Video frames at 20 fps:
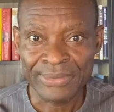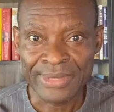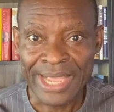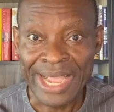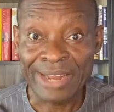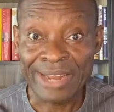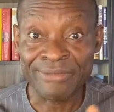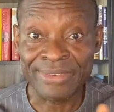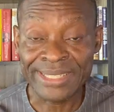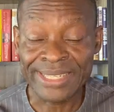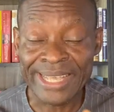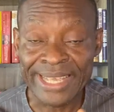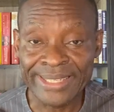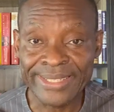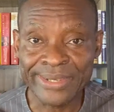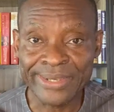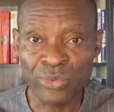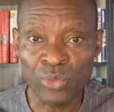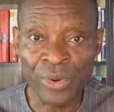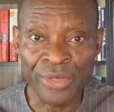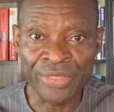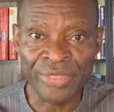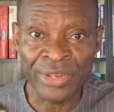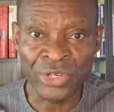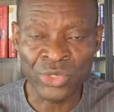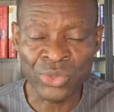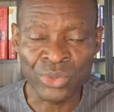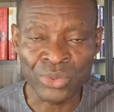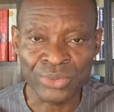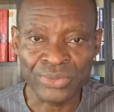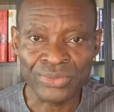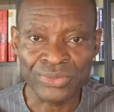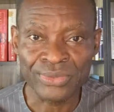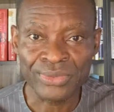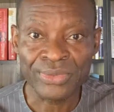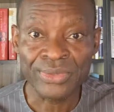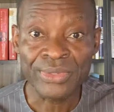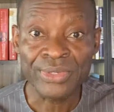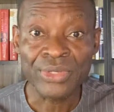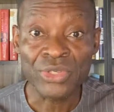advertising what they do
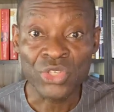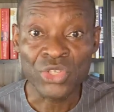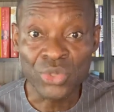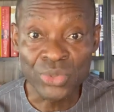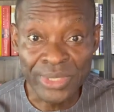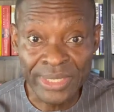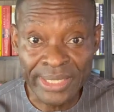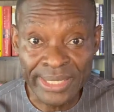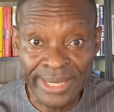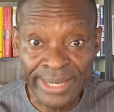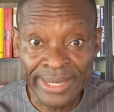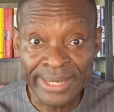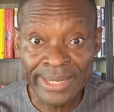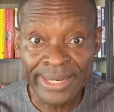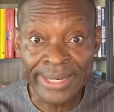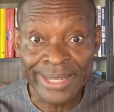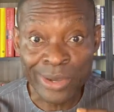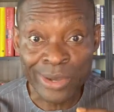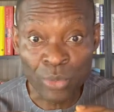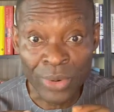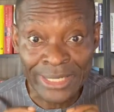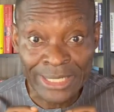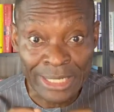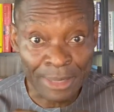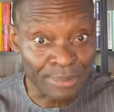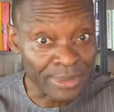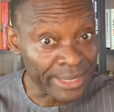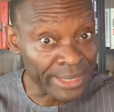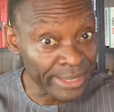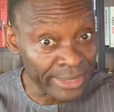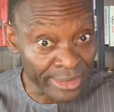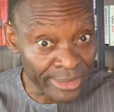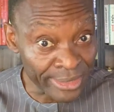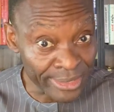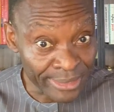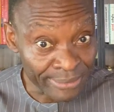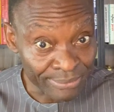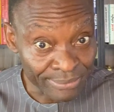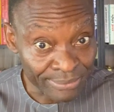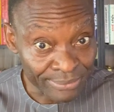using their WhatsApp
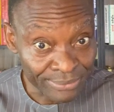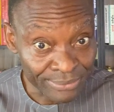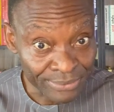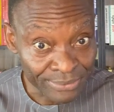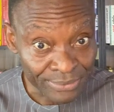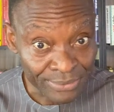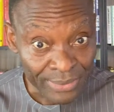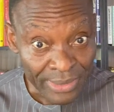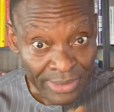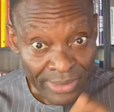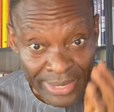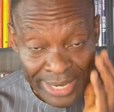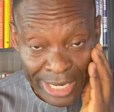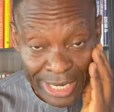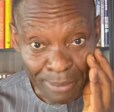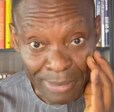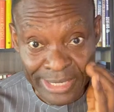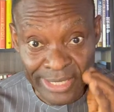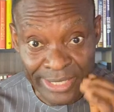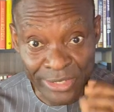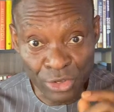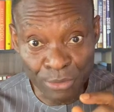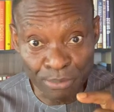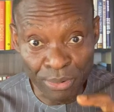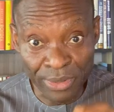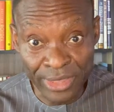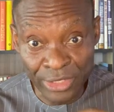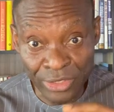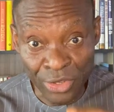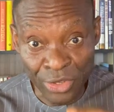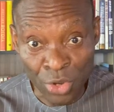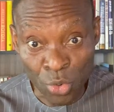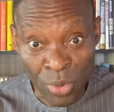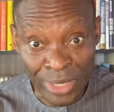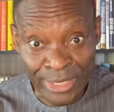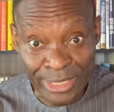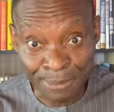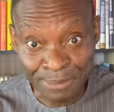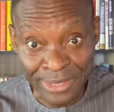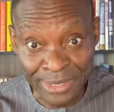status. You can imagine you put this on your
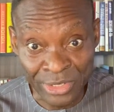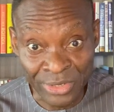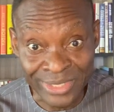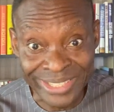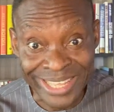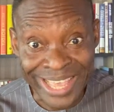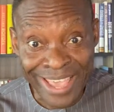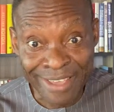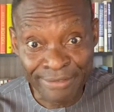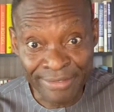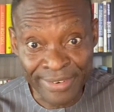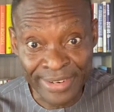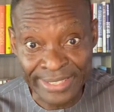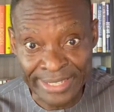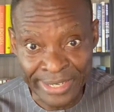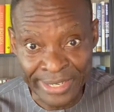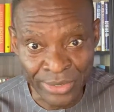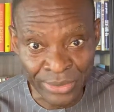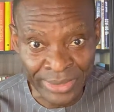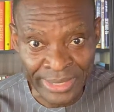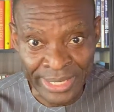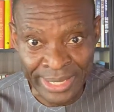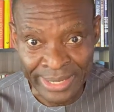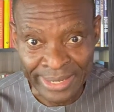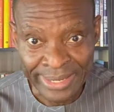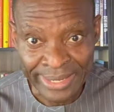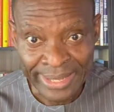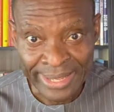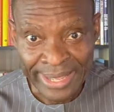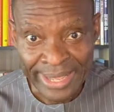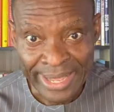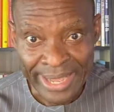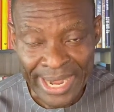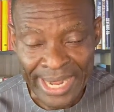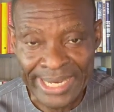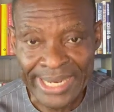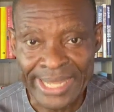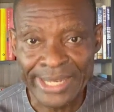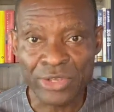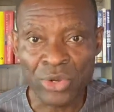WhatsApp status every single day,
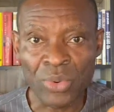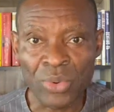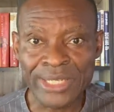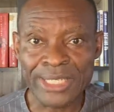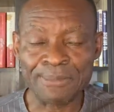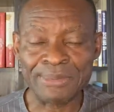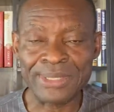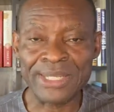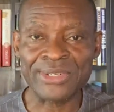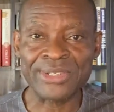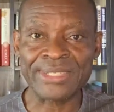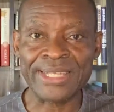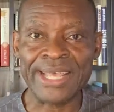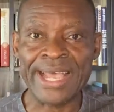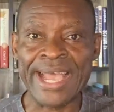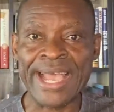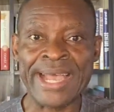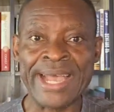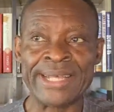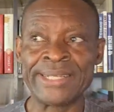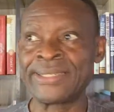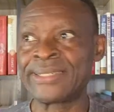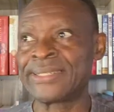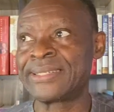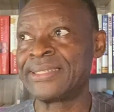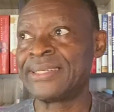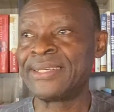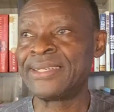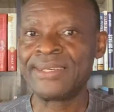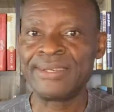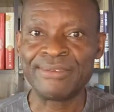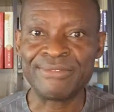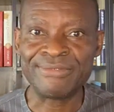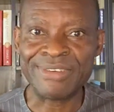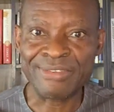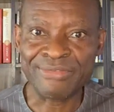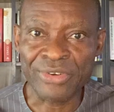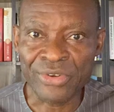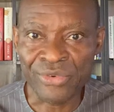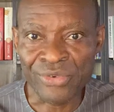and then your WhatsApp status has
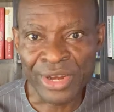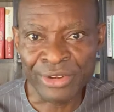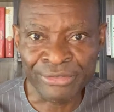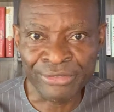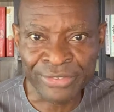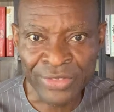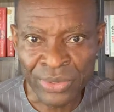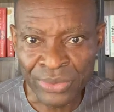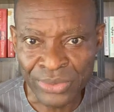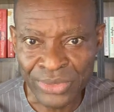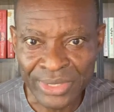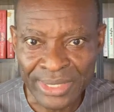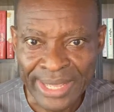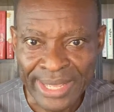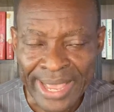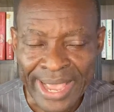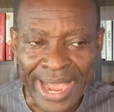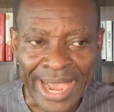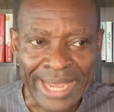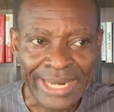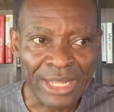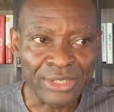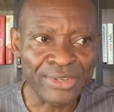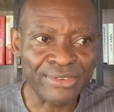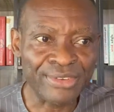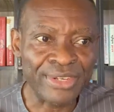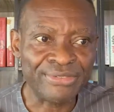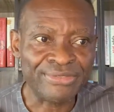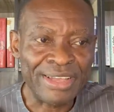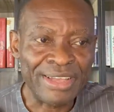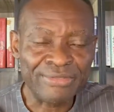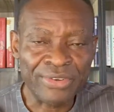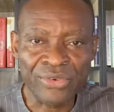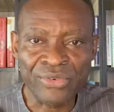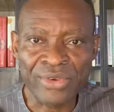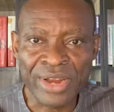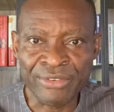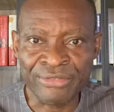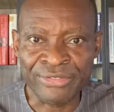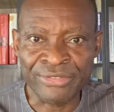500 views. And out of the
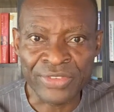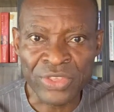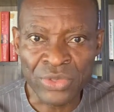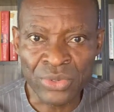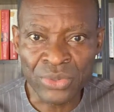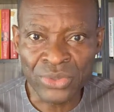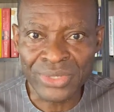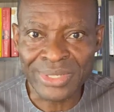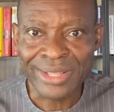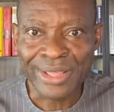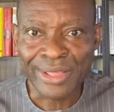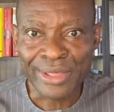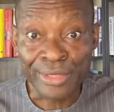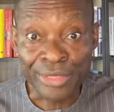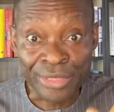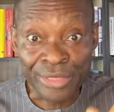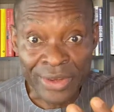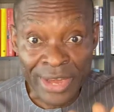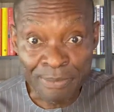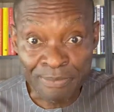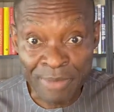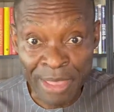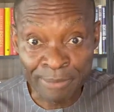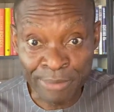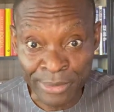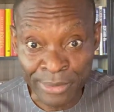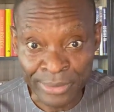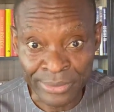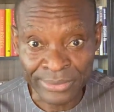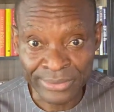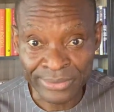500 views, 3 people,